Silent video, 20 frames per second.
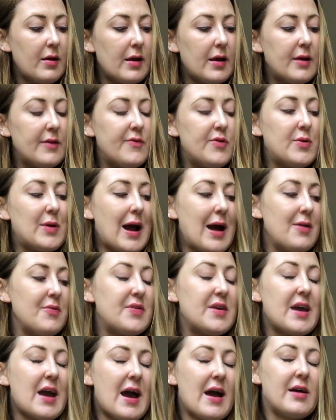And if you count
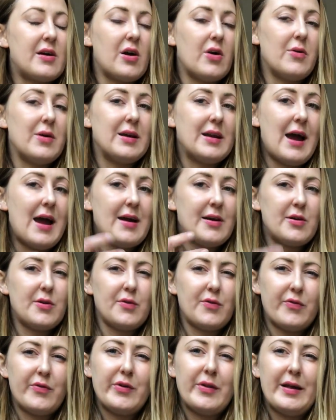the echo, it
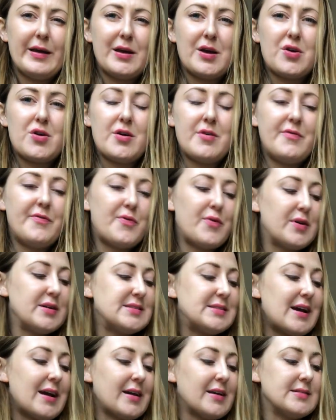echoes for like a good 4
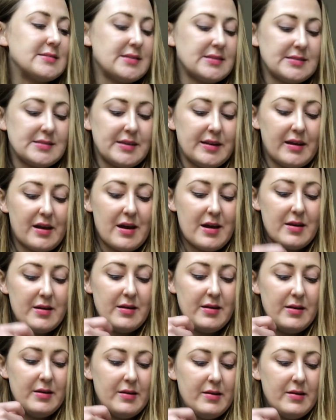seconds. Listen again.